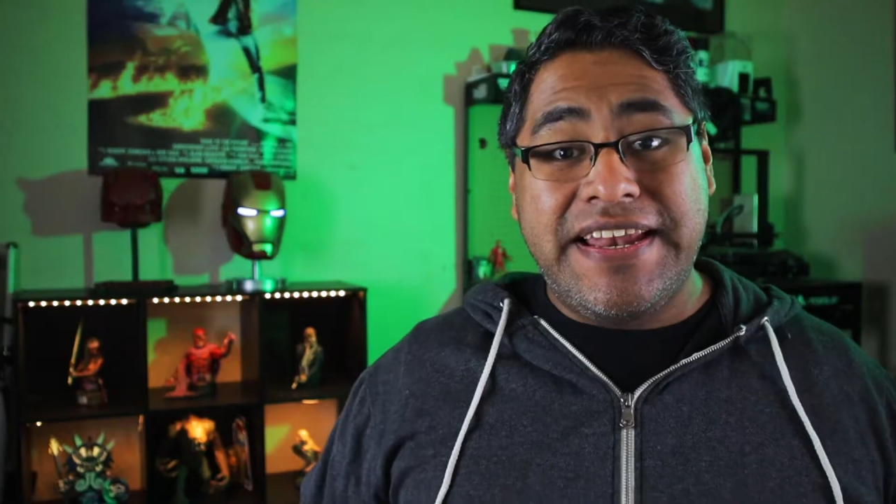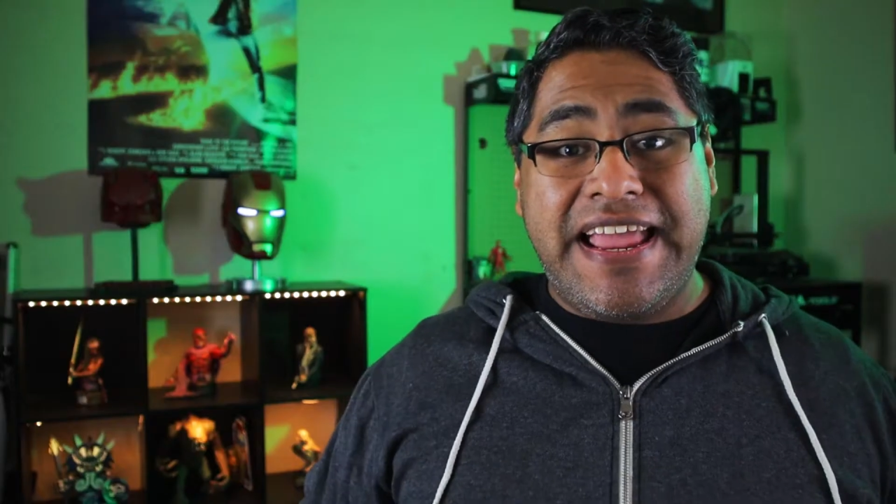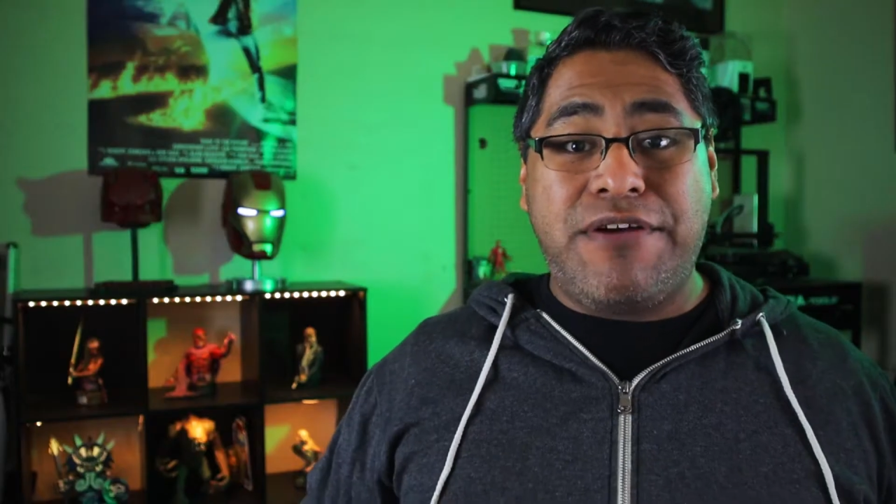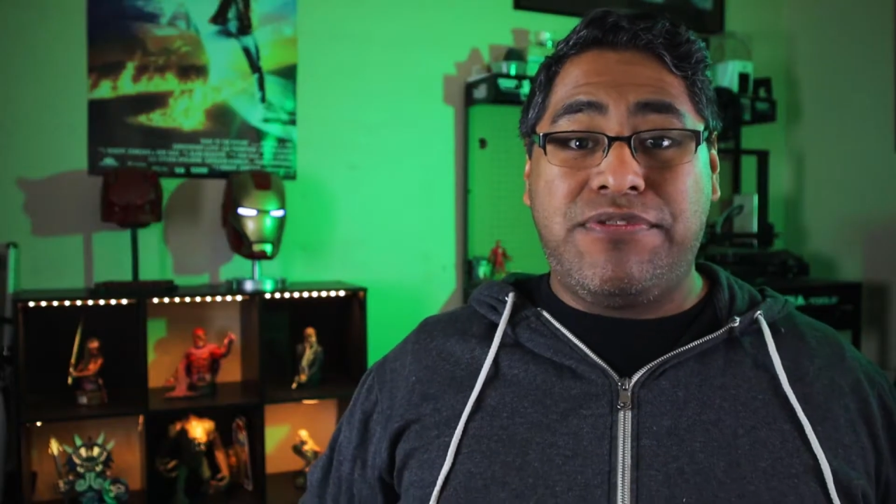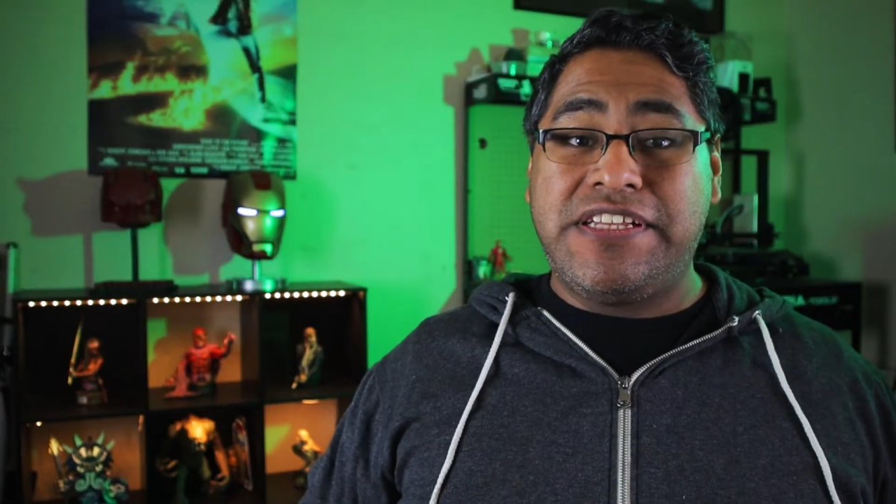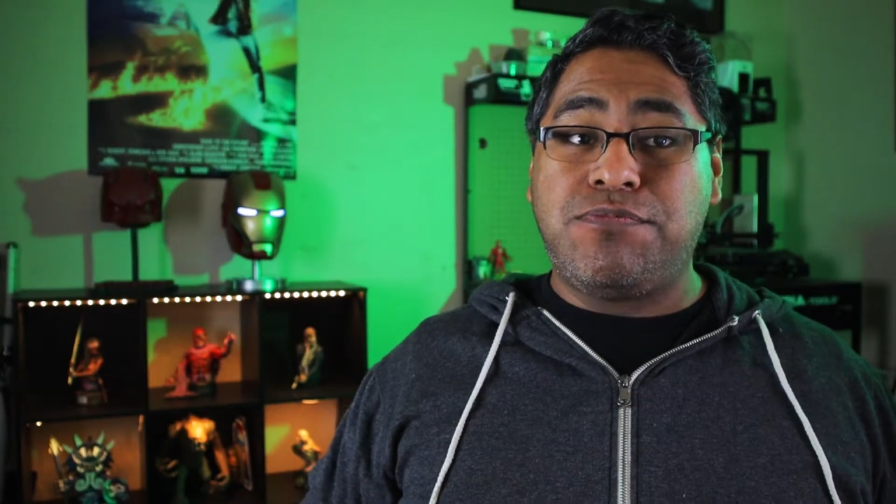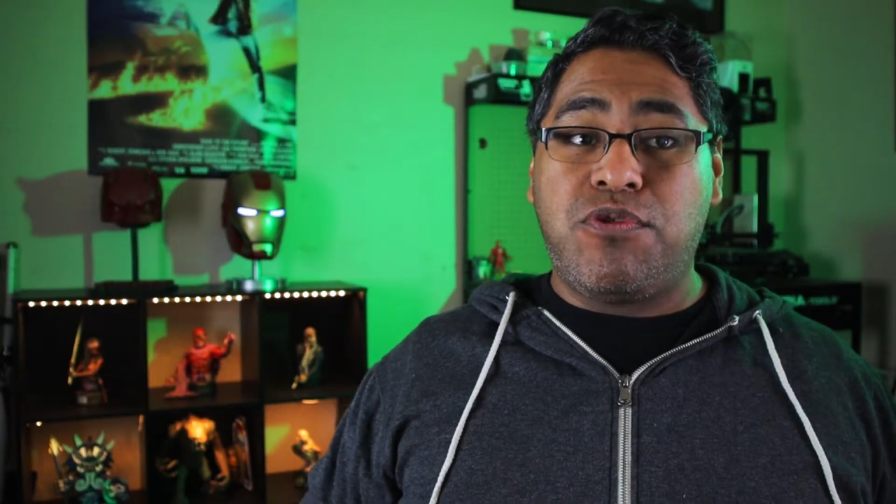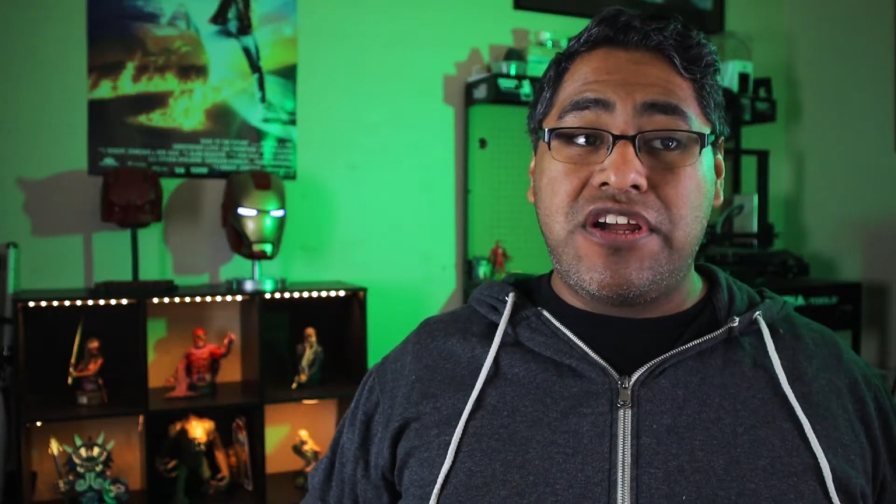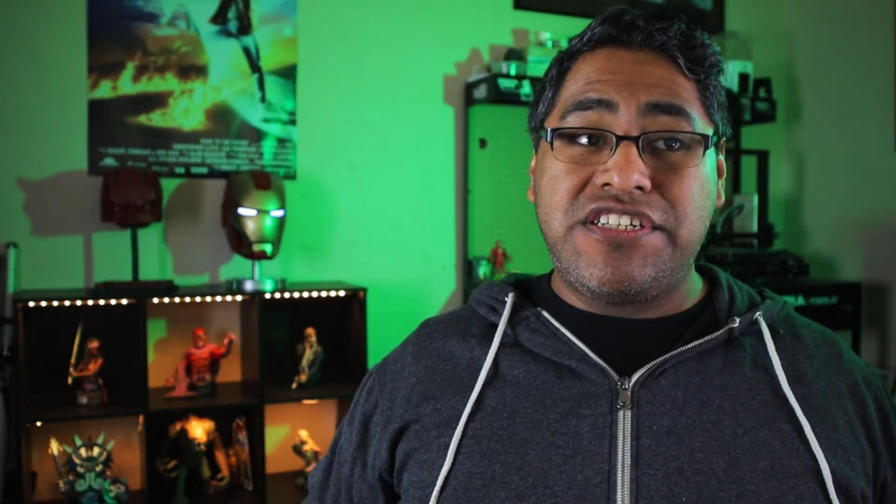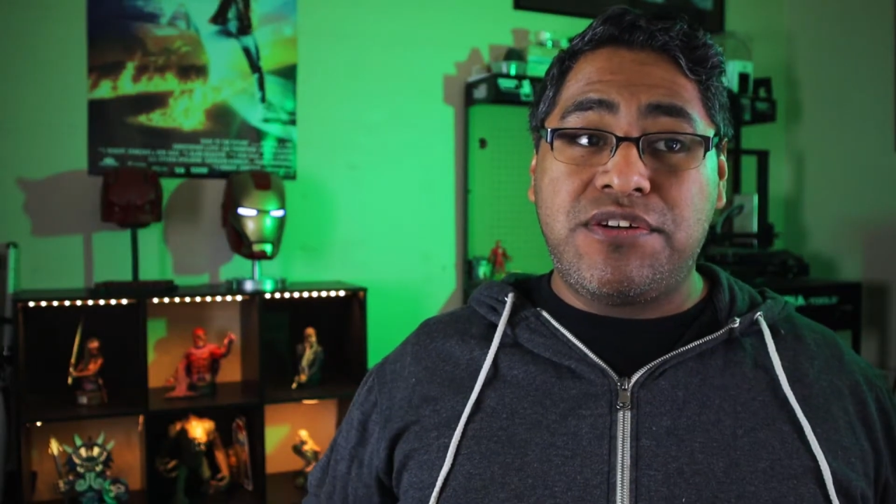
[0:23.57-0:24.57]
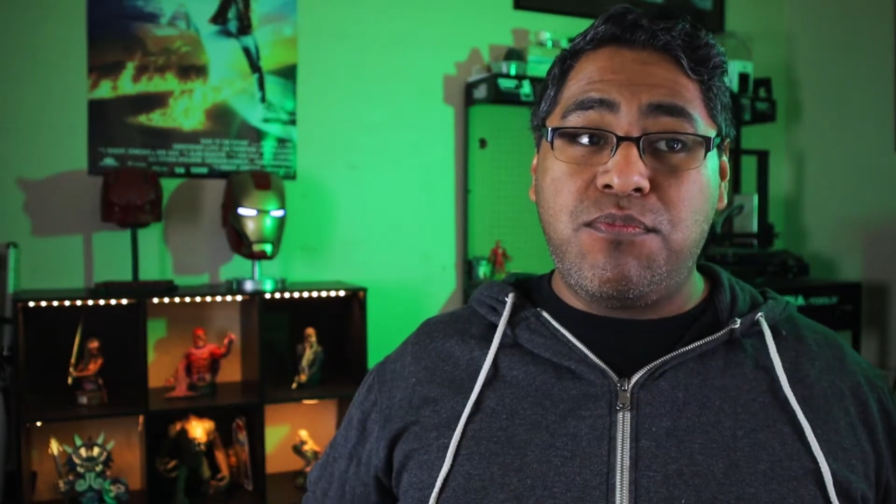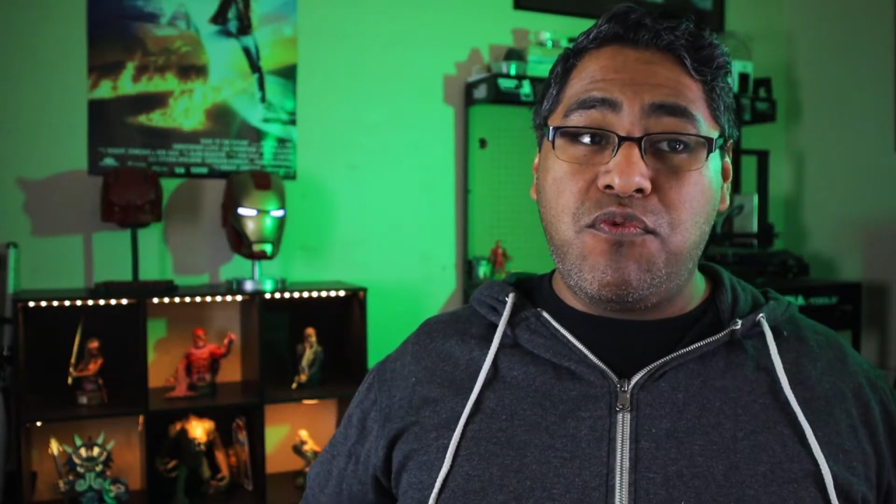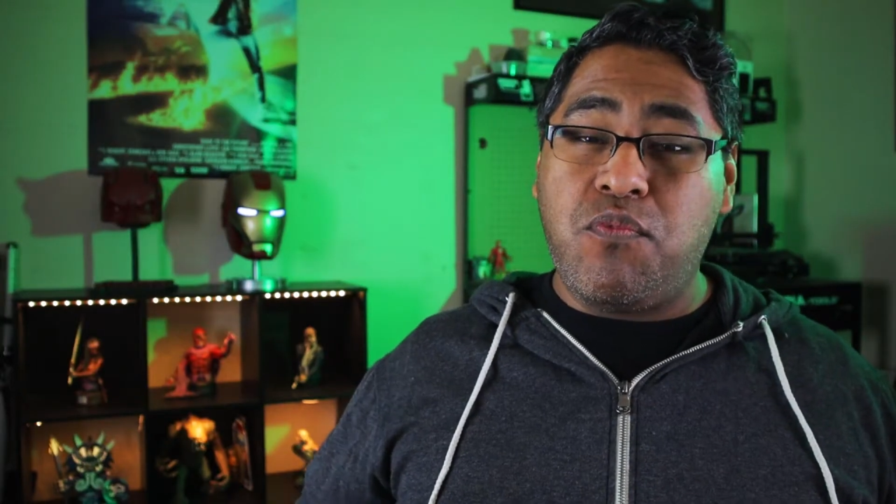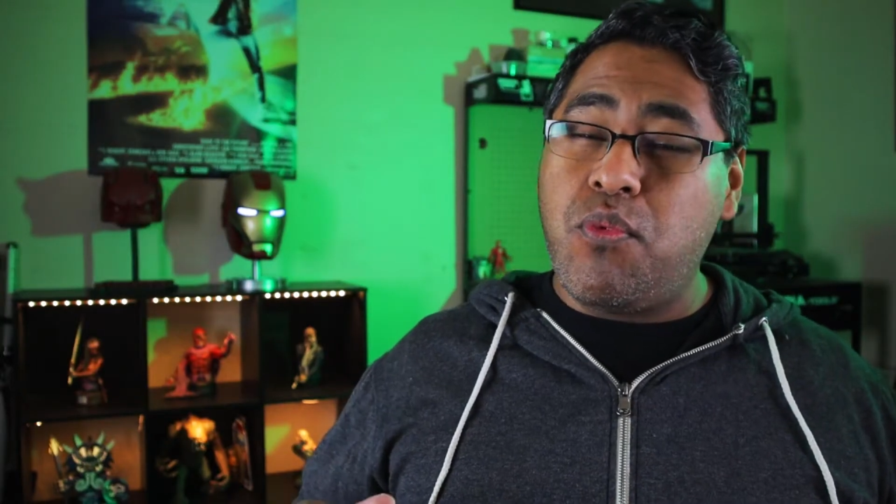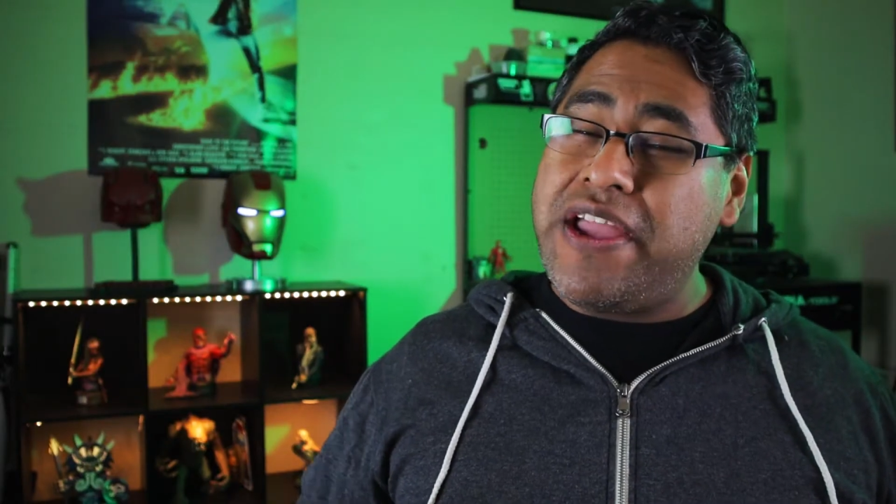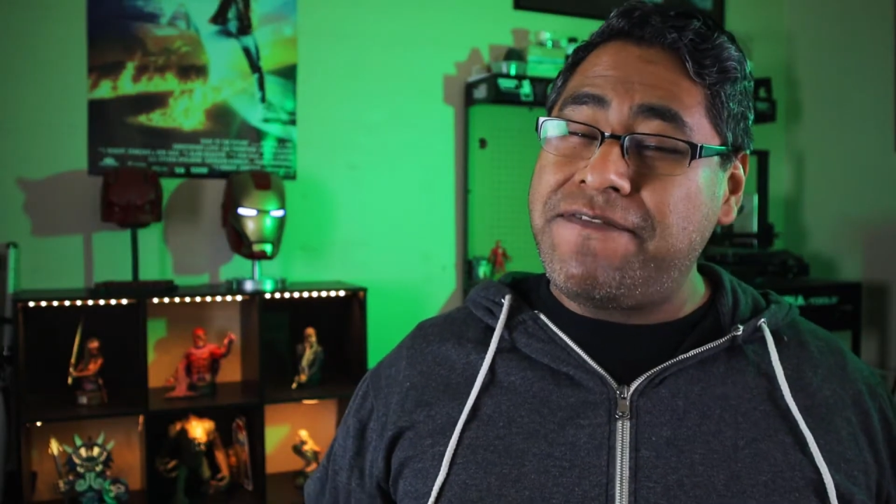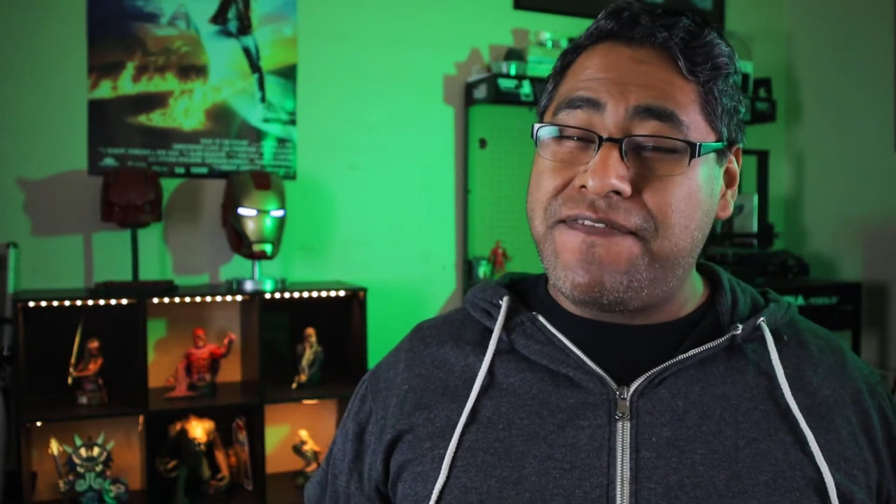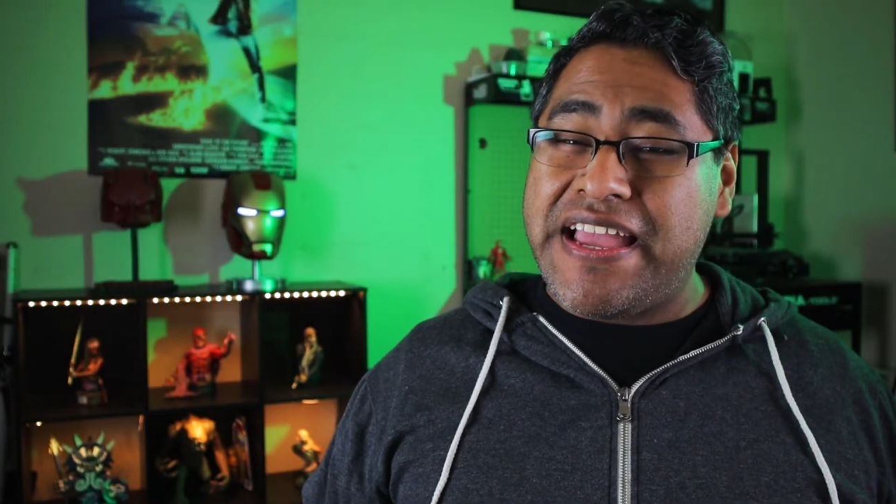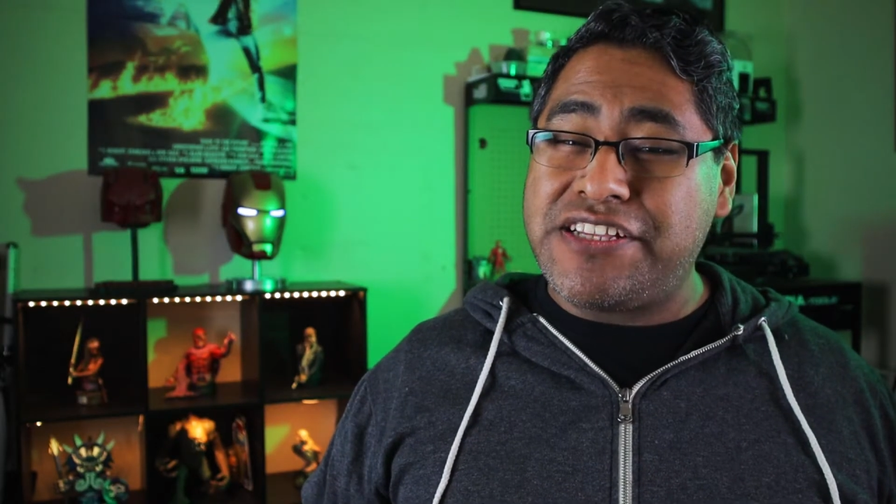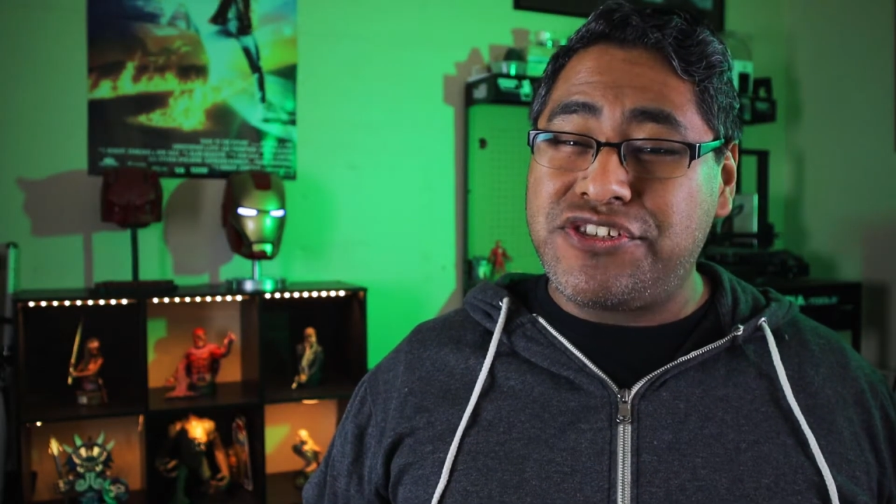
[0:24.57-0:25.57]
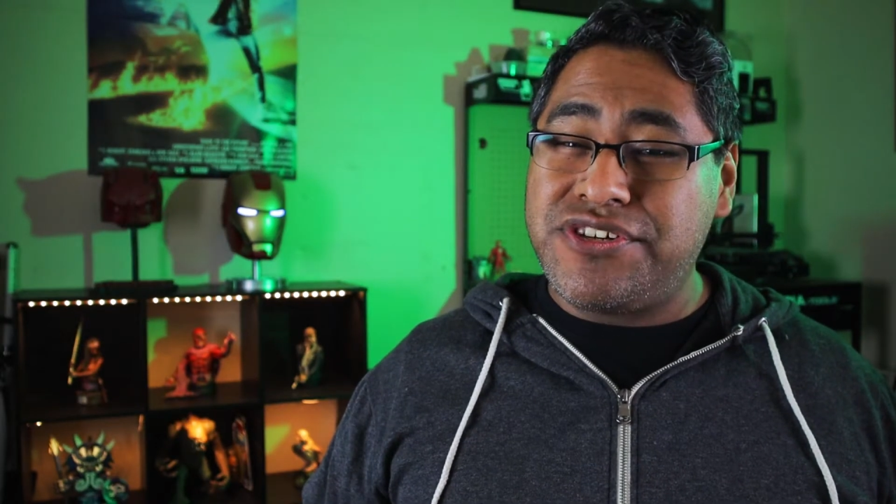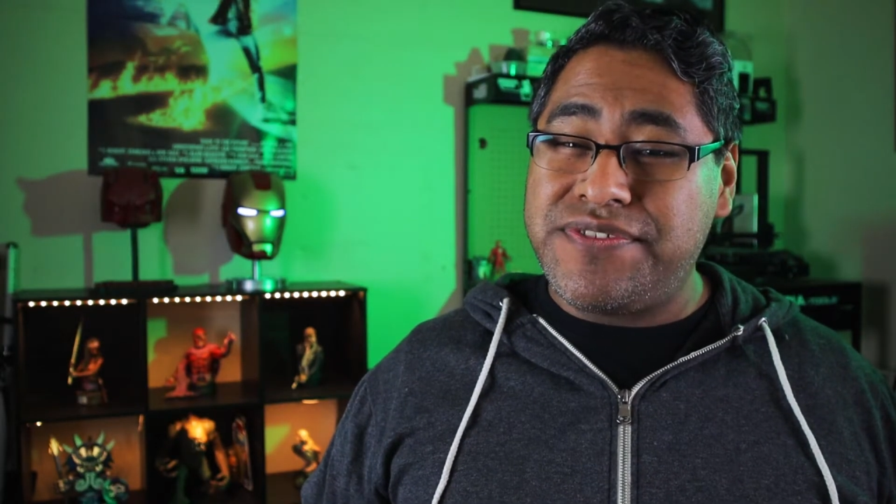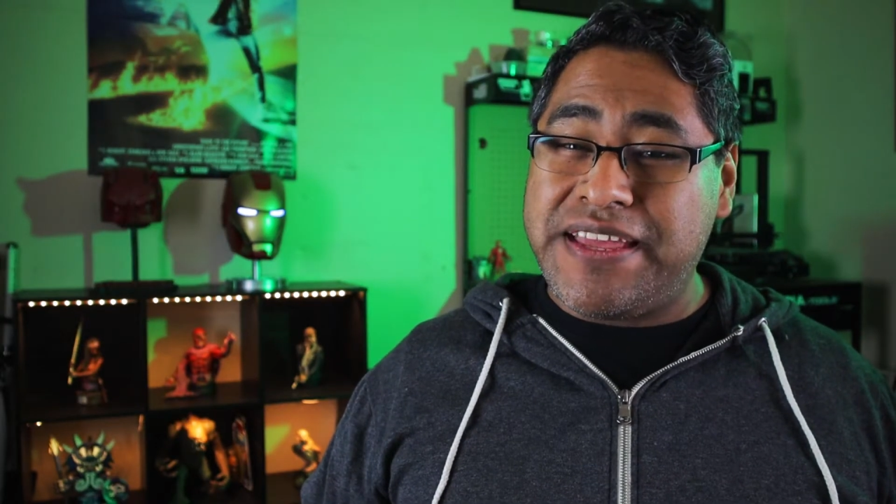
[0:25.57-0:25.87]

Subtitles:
Now, this project moved way faster